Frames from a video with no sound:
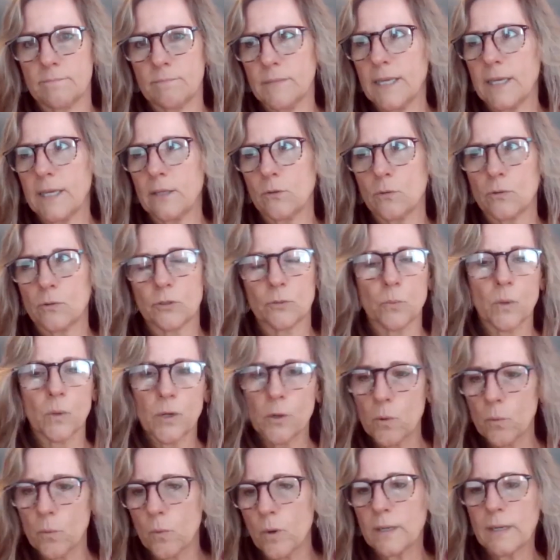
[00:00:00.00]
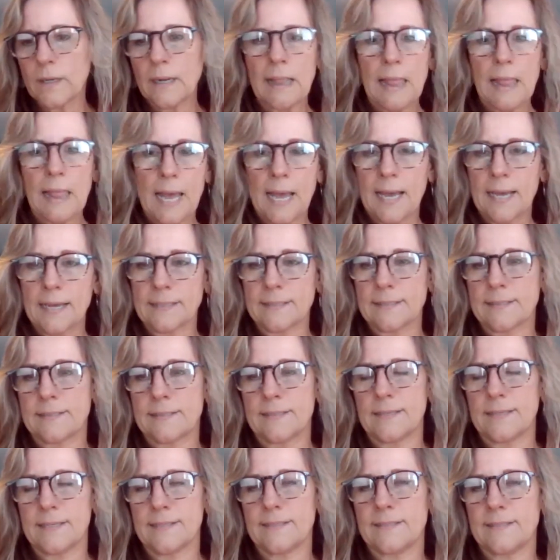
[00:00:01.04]
landlord 101 class
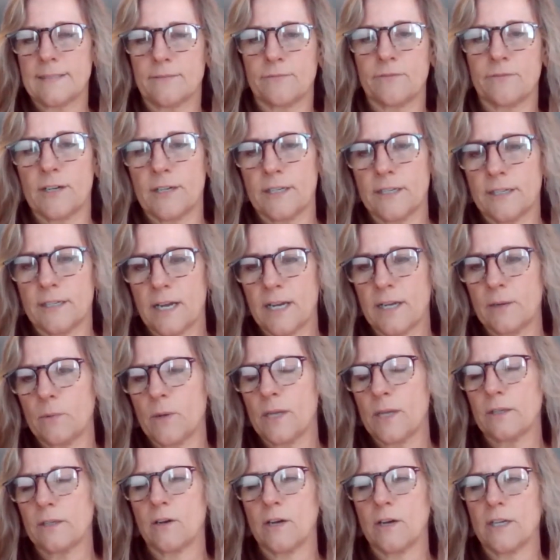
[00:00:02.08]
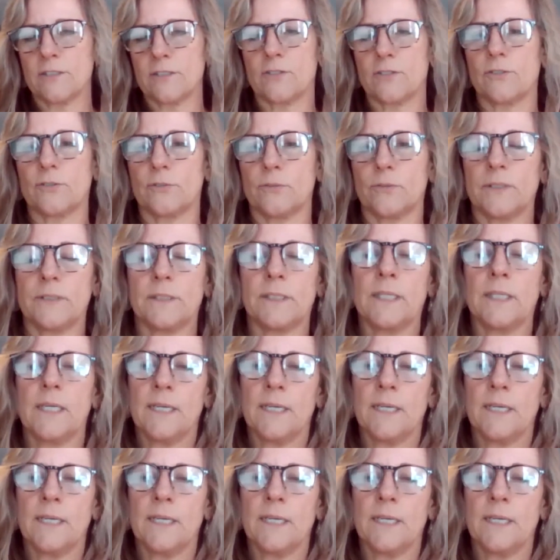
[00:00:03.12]
that a friend and I had gone to, and